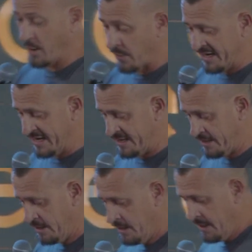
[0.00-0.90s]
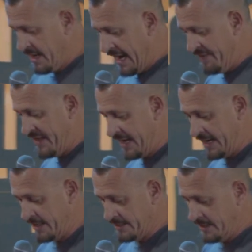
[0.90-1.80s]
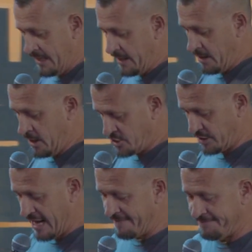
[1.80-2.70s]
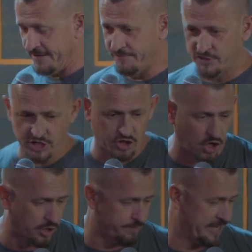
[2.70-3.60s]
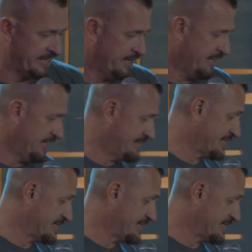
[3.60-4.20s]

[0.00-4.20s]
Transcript: I went in and they, on July 5th, she called me and